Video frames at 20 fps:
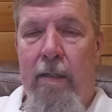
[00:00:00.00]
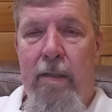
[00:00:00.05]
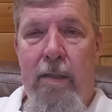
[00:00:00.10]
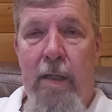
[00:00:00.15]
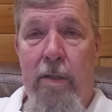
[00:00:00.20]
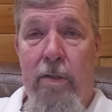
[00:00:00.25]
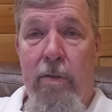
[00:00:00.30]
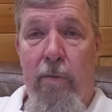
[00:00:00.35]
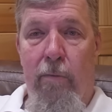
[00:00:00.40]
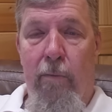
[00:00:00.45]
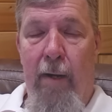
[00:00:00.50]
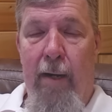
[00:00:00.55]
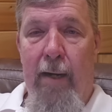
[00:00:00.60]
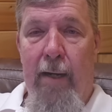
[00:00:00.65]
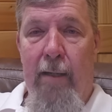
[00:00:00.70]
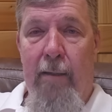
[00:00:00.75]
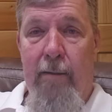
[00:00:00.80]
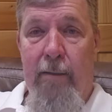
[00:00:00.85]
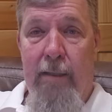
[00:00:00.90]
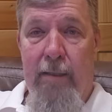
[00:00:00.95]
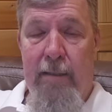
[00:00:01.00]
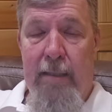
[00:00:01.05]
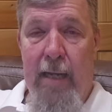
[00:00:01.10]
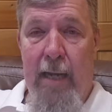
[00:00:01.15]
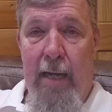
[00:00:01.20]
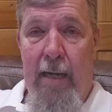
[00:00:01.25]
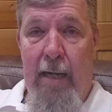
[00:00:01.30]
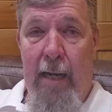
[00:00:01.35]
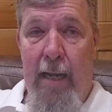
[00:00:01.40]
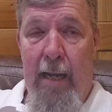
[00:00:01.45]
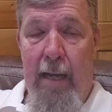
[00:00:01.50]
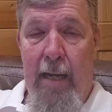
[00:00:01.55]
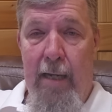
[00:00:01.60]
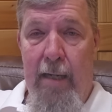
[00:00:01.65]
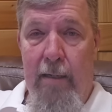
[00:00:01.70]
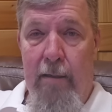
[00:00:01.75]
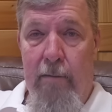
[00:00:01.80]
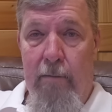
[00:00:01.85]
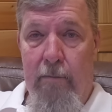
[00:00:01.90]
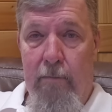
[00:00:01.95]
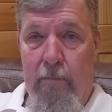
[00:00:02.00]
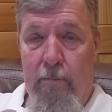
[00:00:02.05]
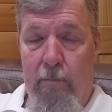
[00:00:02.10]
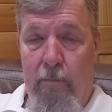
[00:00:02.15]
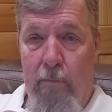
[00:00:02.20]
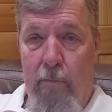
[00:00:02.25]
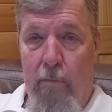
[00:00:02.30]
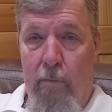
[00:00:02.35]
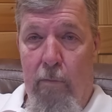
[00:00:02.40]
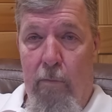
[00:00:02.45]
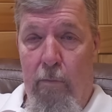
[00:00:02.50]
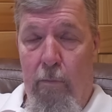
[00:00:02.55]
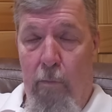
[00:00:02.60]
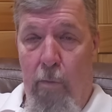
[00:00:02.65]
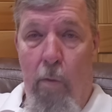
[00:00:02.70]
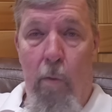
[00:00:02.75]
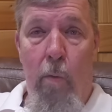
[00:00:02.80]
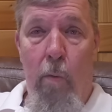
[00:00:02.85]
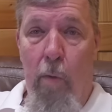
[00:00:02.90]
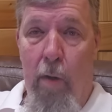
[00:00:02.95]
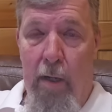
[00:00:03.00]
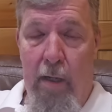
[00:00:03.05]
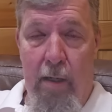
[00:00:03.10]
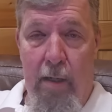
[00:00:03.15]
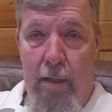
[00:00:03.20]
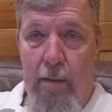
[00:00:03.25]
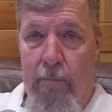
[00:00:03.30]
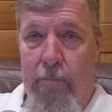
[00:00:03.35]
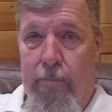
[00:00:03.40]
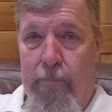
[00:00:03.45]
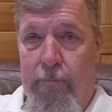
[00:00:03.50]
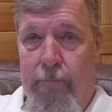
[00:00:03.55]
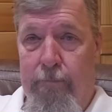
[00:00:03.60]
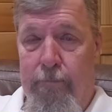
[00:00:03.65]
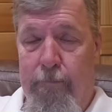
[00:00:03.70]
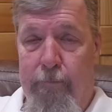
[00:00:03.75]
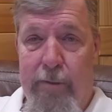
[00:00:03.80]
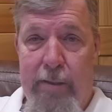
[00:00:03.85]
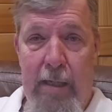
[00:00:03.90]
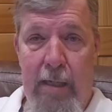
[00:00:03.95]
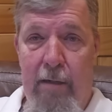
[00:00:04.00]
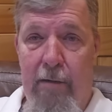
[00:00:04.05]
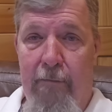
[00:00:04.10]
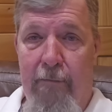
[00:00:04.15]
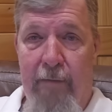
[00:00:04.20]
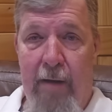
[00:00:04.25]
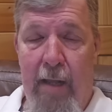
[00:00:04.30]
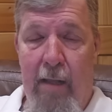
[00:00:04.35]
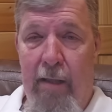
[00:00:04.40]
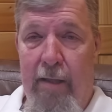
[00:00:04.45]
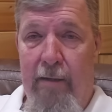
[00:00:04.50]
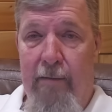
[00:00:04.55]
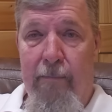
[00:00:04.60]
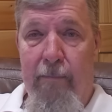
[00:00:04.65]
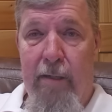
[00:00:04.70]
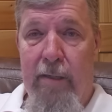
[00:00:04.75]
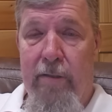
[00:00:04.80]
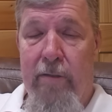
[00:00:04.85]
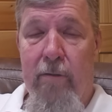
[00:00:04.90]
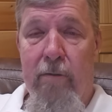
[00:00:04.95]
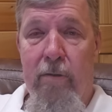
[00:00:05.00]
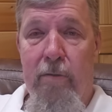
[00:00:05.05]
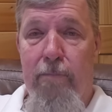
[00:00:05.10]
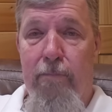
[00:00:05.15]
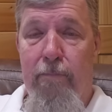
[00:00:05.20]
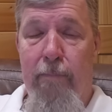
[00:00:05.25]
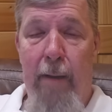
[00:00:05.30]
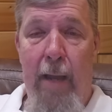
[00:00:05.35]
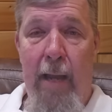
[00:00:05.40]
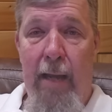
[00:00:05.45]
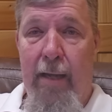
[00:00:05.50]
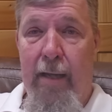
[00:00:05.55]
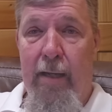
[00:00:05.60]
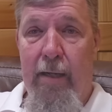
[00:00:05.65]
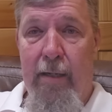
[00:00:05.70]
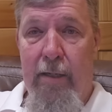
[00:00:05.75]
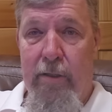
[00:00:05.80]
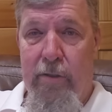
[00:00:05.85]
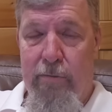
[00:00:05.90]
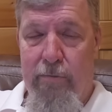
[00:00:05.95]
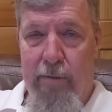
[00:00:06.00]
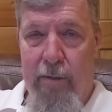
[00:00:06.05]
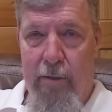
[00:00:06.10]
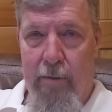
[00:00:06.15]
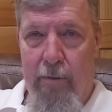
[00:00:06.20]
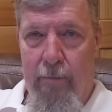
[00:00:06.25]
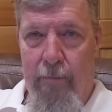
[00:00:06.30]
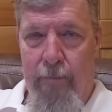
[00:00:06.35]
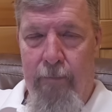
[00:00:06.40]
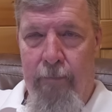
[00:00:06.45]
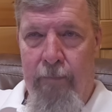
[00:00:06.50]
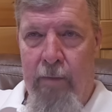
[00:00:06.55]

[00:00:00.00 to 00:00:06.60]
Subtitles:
Does Iran decide, hey, we're going to send a volley of missiles back at Israel?